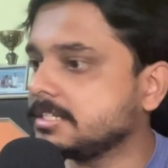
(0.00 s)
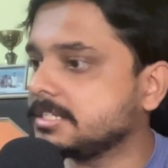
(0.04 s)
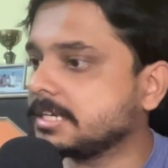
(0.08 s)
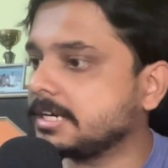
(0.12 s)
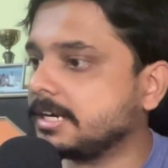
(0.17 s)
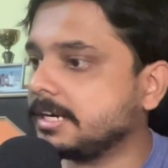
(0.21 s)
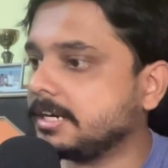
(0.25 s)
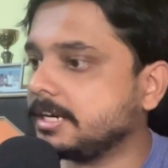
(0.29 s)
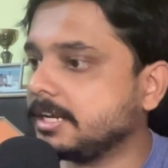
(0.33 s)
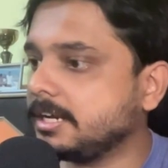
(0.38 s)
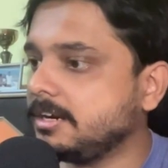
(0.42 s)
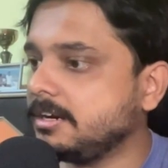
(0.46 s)
is
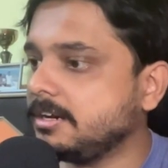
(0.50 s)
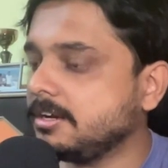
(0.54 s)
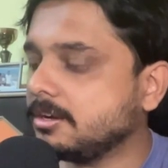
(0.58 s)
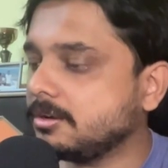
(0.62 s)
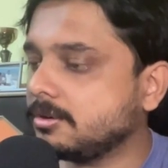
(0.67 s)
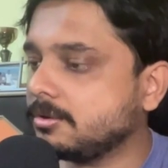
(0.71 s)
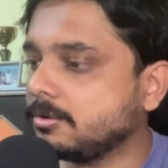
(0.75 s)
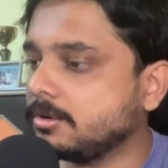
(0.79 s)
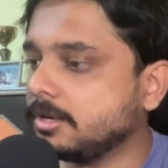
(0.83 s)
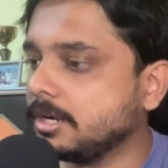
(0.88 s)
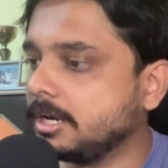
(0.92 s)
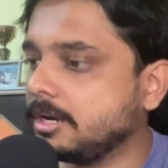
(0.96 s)
contained
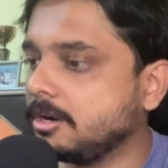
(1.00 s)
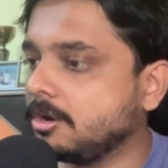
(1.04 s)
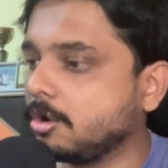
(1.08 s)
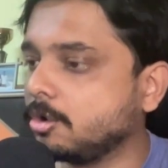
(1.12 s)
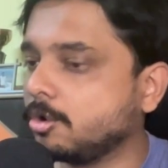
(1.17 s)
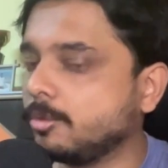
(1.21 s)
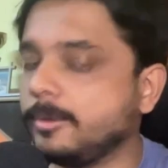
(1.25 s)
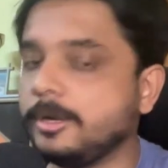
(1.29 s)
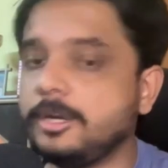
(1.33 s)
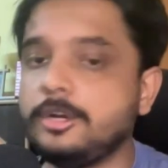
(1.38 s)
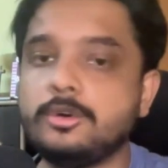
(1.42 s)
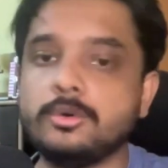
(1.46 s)
only in
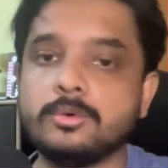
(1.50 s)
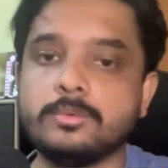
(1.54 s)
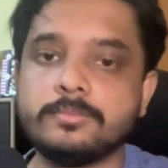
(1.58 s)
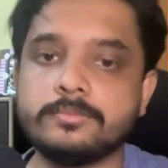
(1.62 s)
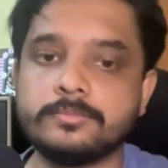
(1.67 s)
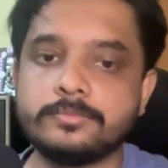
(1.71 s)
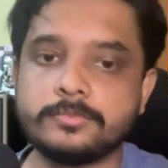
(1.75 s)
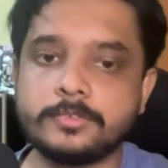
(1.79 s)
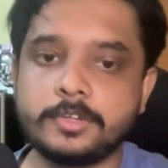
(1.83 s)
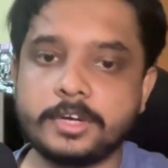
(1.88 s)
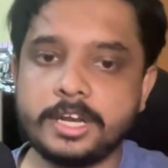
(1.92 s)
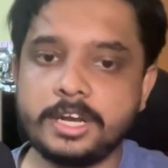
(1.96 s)
document two,
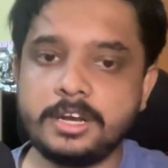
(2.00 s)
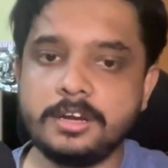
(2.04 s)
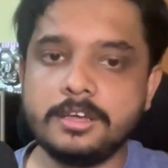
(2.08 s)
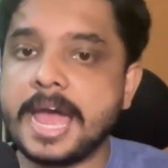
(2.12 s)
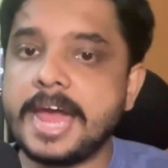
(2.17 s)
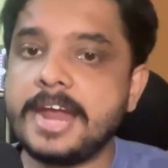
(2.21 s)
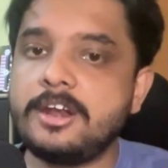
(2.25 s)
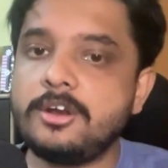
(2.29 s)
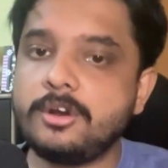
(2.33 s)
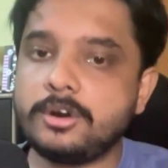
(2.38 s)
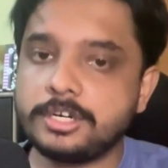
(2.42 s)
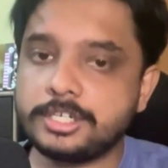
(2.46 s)
right?
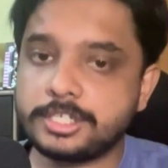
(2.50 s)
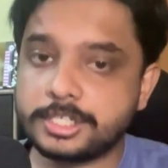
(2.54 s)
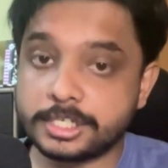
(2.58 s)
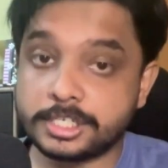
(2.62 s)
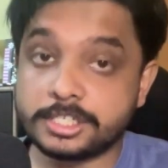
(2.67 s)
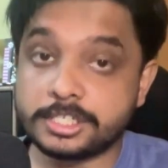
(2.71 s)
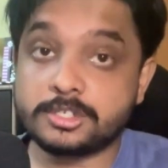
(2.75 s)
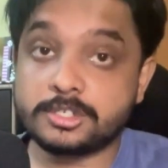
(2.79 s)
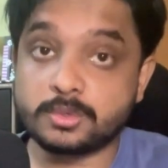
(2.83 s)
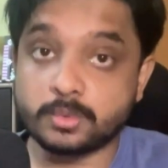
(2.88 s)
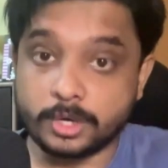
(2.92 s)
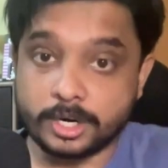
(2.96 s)
And not
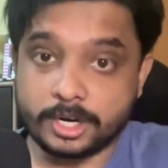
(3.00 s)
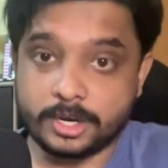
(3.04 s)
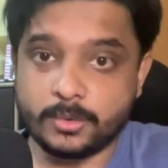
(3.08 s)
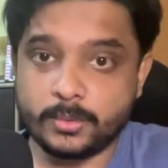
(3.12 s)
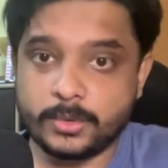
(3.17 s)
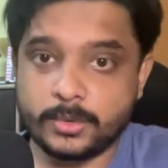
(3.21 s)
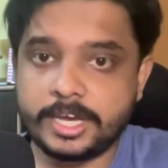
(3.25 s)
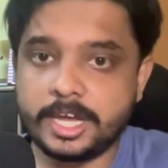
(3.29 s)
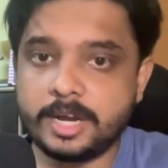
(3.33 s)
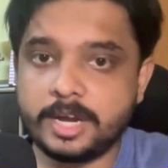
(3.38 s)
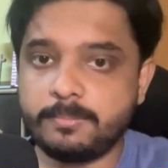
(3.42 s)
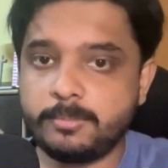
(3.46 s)
just word,
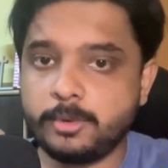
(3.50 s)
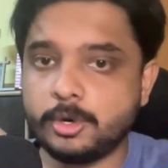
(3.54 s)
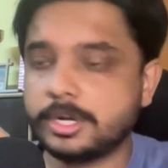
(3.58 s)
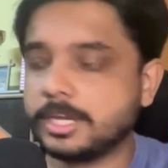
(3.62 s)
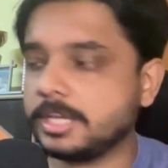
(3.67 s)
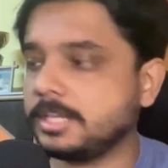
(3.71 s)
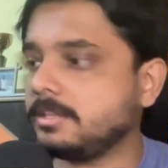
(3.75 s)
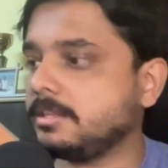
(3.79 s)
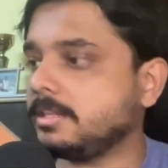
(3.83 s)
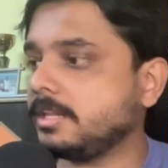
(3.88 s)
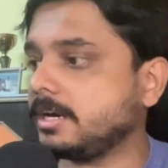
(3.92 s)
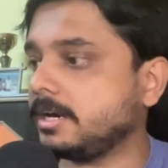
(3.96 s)
we can put
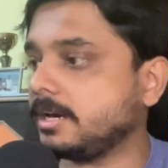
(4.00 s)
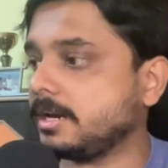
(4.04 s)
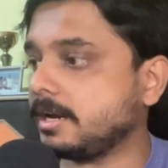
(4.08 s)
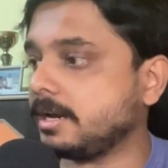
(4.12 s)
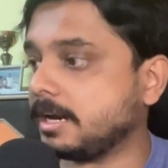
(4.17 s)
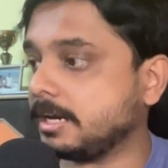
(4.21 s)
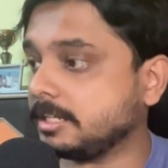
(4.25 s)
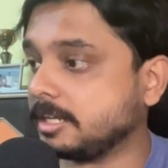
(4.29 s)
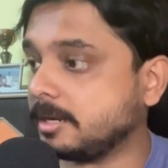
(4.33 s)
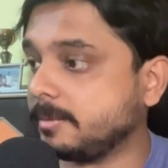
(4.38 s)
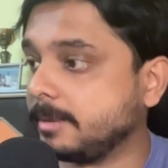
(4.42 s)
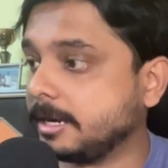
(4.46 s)
in the
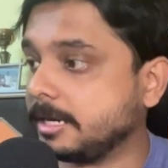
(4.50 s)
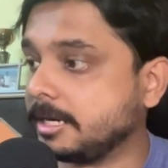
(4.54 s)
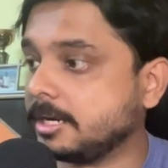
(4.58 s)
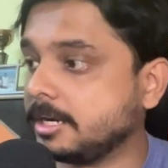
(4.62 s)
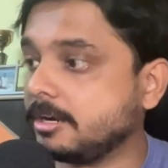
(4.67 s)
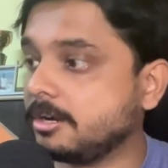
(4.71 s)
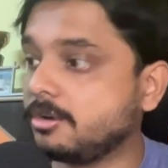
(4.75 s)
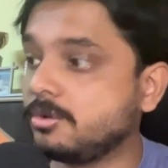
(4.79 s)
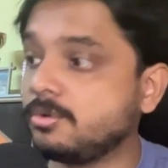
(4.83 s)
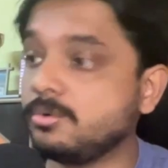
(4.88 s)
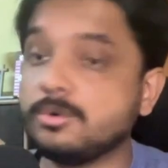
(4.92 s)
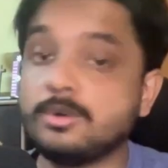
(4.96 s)
other
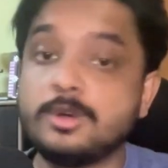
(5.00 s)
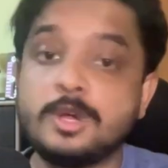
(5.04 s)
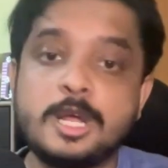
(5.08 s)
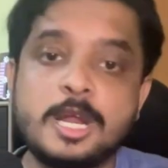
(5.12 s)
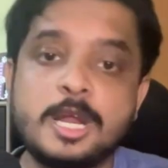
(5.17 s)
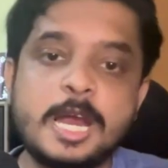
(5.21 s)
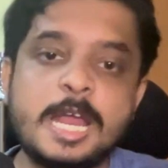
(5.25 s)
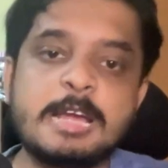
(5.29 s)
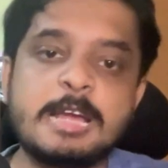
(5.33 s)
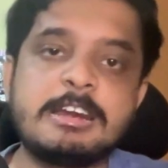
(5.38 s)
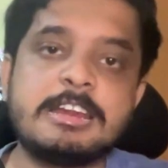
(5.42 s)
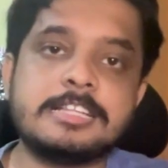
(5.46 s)
metadata too.
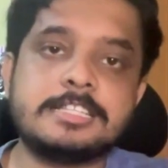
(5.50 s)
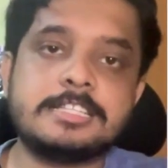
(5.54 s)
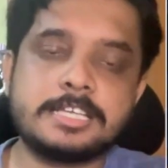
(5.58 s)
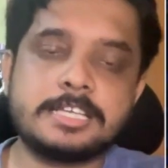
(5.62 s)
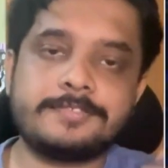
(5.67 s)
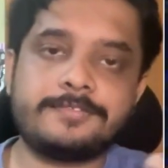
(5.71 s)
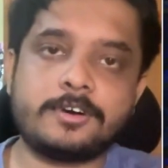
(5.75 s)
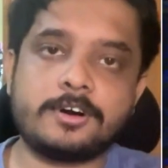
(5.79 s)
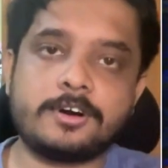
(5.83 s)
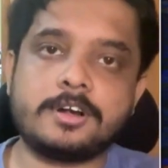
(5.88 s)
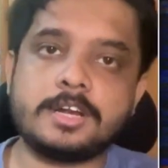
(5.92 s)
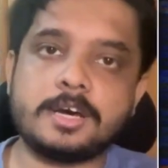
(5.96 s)
Like, let's
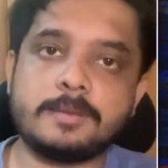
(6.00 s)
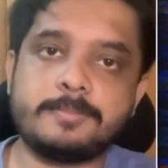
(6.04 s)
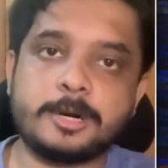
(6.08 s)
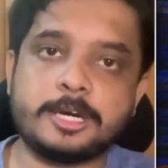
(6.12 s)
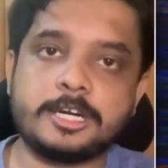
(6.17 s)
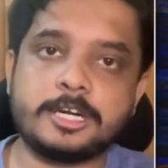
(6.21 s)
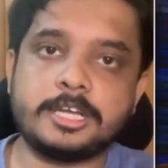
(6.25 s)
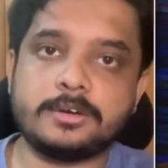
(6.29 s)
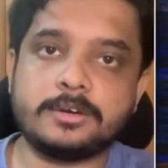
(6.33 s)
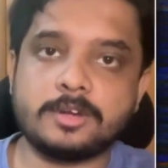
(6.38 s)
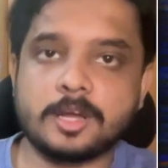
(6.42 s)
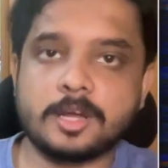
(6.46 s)
say for a
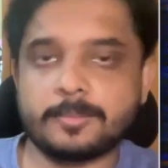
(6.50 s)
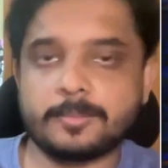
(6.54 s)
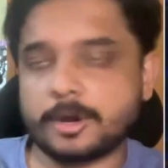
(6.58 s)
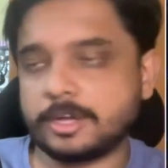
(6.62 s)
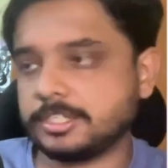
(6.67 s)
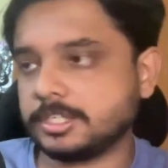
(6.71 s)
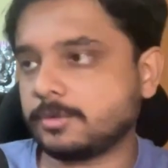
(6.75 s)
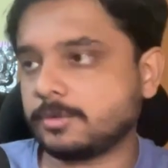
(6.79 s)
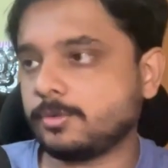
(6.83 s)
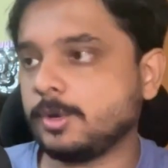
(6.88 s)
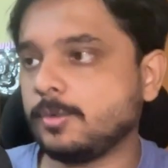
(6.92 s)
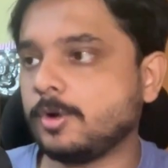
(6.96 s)
particular
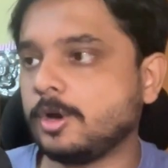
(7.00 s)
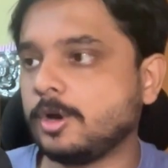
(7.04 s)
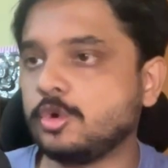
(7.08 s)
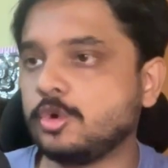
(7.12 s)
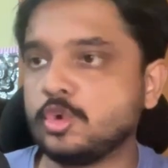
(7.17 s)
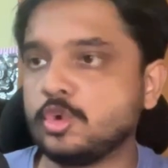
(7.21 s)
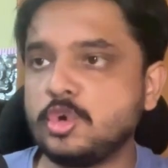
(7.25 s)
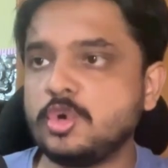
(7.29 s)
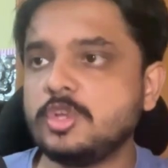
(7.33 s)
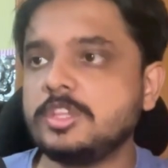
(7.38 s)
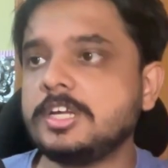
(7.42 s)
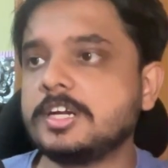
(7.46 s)
project, we want
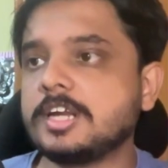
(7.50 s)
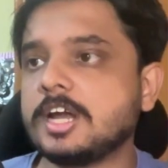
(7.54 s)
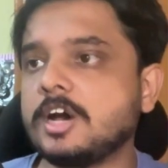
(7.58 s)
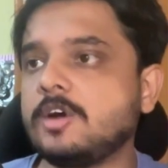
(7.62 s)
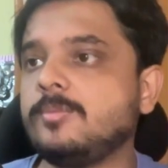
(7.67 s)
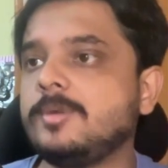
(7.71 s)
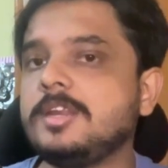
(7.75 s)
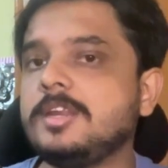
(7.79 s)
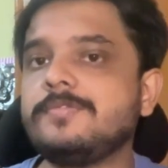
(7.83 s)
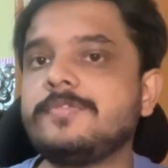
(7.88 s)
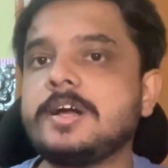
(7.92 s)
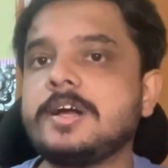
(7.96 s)
to know that how
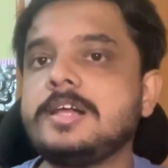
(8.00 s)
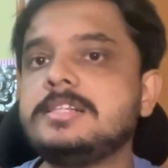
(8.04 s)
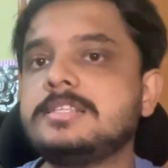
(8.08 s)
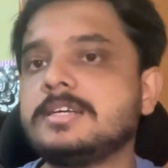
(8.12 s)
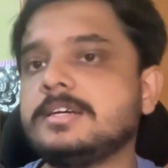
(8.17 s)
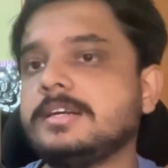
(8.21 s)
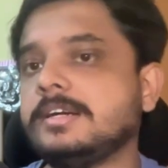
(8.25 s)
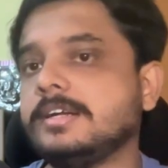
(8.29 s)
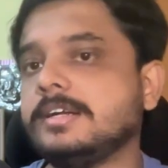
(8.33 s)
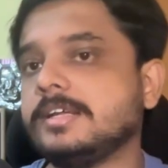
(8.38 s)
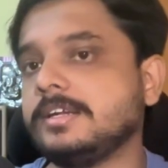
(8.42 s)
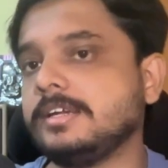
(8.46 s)
many files
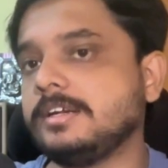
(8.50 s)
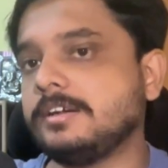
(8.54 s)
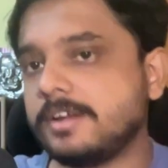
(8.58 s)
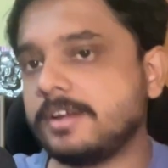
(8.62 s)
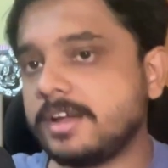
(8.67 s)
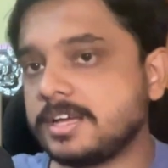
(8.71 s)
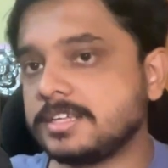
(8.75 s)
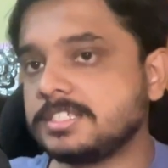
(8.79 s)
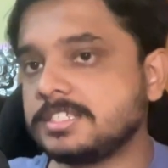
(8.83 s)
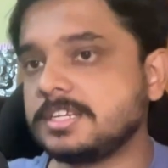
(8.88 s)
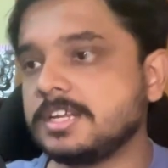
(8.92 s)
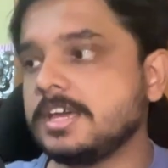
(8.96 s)
are written in
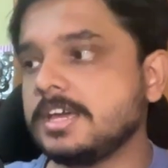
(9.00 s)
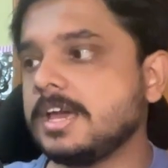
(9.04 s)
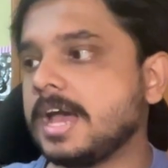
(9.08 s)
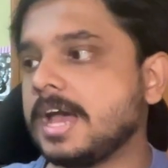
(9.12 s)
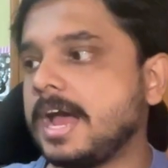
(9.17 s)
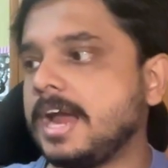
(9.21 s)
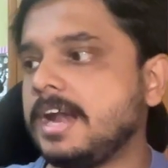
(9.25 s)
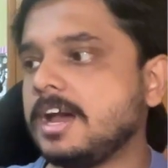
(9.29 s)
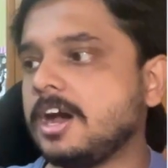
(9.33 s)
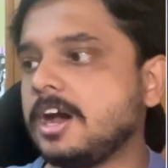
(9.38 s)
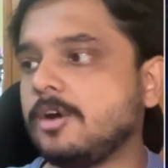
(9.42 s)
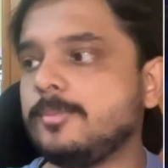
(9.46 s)
Rust
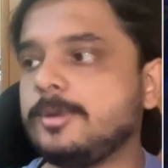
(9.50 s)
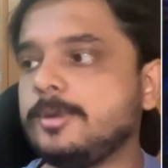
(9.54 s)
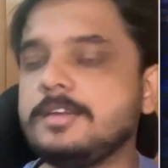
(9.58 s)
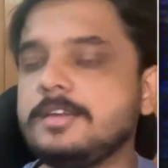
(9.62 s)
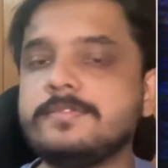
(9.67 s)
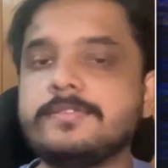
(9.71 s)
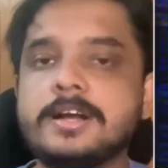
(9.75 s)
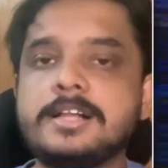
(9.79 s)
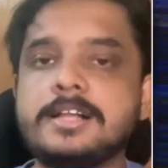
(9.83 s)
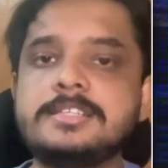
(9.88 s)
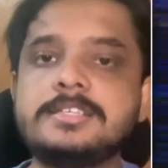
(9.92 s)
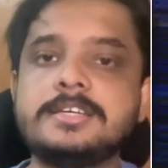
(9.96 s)
and how many
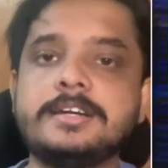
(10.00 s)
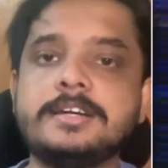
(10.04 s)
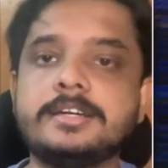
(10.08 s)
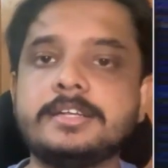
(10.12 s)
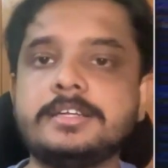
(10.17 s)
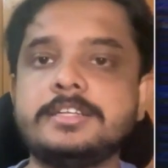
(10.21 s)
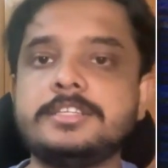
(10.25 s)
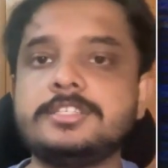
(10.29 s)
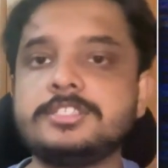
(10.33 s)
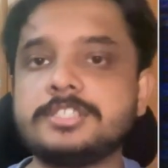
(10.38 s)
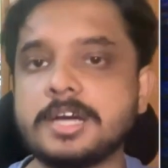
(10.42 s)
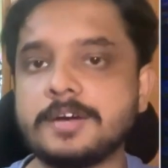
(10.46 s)
files are
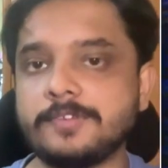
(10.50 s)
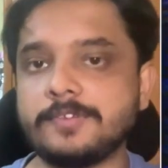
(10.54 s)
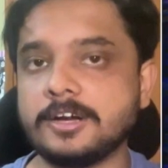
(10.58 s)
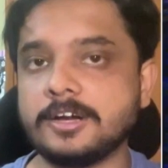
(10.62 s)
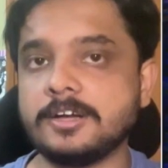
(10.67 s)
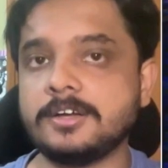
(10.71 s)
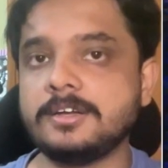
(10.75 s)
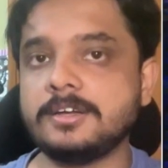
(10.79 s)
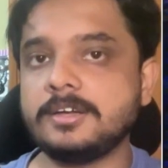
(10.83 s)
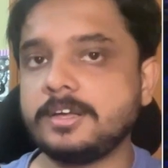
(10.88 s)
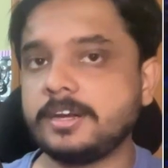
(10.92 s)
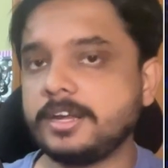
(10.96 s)
written in Java,
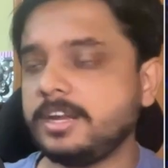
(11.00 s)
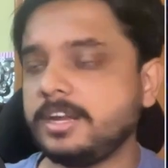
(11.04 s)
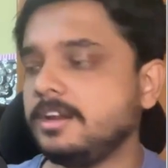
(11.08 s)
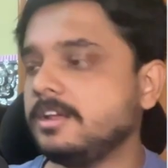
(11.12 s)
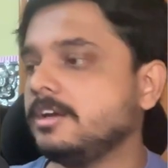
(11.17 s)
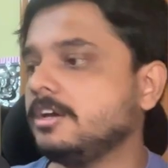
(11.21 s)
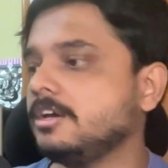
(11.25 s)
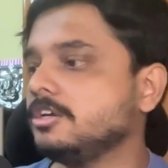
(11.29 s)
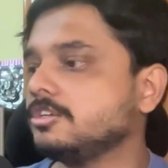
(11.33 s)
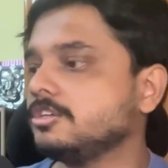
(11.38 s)
right?